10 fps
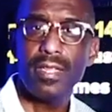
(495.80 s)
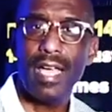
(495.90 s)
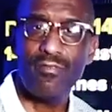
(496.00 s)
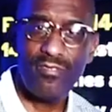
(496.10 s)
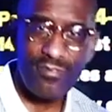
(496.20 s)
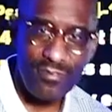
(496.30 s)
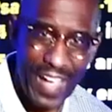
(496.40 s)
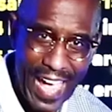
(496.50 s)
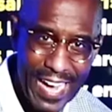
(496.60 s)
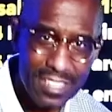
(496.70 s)
The
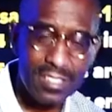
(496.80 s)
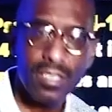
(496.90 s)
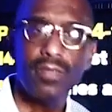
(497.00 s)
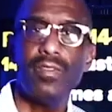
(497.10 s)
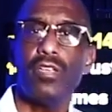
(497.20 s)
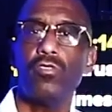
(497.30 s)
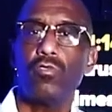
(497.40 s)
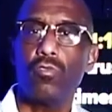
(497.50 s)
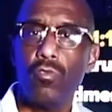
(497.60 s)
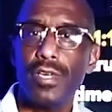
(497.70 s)
fact that
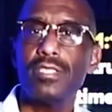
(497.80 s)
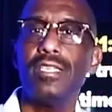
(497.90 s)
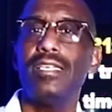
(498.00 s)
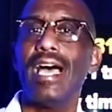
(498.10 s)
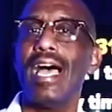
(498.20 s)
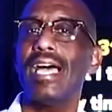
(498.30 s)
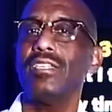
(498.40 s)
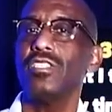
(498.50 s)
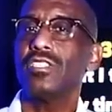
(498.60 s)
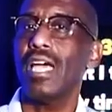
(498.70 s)
you're going to
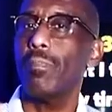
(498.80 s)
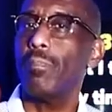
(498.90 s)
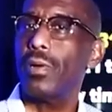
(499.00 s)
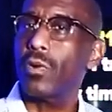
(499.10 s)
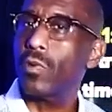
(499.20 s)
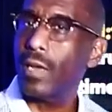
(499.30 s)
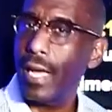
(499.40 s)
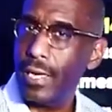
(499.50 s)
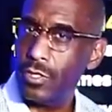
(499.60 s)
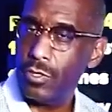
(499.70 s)
die does not
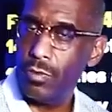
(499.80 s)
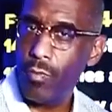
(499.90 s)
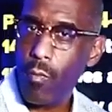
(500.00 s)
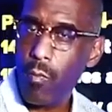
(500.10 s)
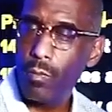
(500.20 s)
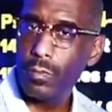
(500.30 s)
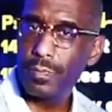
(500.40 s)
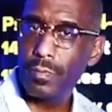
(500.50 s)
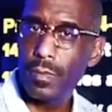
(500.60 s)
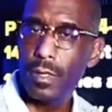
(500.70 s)
paralyze you,
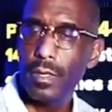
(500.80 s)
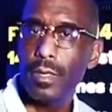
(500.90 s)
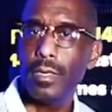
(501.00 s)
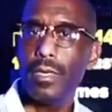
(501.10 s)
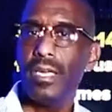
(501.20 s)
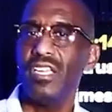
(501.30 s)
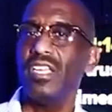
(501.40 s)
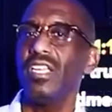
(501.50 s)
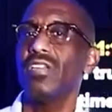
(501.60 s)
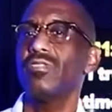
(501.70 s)

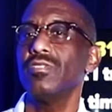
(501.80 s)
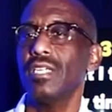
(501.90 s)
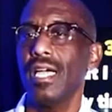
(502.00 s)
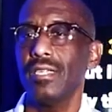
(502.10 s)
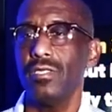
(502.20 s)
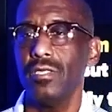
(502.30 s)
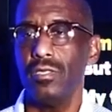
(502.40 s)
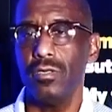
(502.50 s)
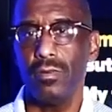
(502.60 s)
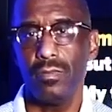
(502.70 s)
it
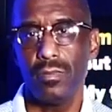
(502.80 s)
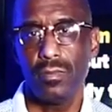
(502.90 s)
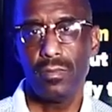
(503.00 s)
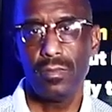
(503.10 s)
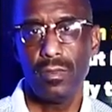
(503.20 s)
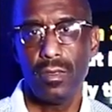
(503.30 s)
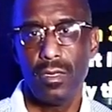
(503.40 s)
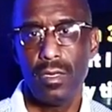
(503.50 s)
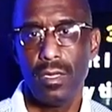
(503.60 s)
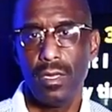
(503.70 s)
energizes you.
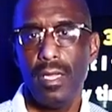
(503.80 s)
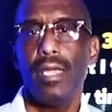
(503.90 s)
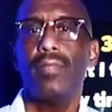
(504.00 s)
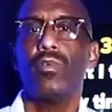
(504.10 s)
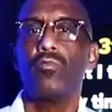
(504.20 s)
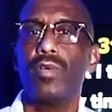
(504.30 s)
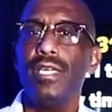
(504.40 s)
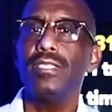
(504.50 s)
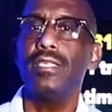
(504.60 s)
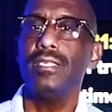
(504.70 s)
And the
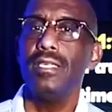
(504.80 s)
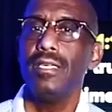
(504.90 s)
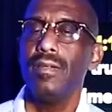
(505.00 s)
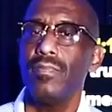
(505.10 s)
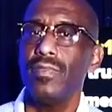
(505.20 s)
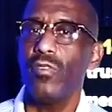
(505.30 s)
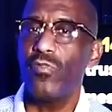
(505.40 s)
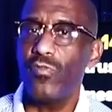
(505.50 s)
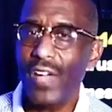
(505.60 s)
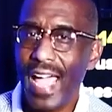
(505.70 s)
reason the
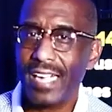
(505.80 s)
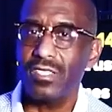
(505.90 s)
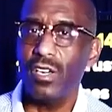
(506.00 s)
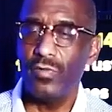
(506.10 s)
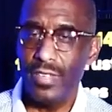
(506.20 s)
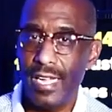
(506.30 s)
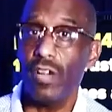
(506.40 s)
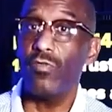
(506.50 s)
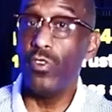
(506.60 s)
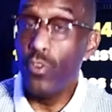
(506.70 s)
fact of
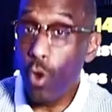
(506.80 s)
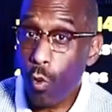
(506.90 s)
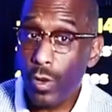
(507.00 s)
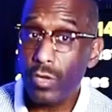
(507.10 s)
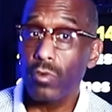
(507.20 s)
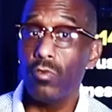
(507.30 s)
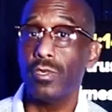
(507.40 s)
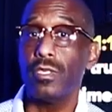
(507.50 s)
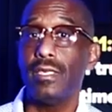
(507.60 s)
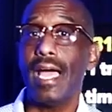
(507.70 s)
death, knowing you're
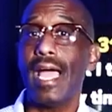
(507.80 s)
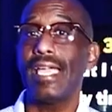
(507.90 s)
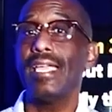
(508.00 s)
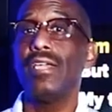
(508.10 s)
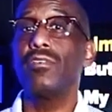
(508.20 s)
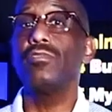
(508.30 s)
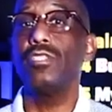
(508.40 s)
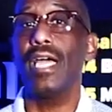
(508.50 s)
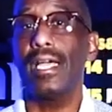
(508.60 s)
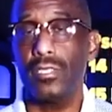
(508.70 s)
going to die,
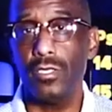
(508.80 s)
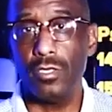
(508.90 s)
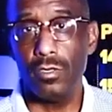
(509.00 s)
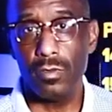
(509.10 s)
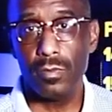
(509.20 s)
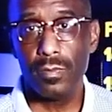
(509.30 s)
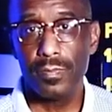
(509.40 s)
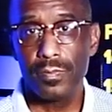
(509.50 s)
energizes you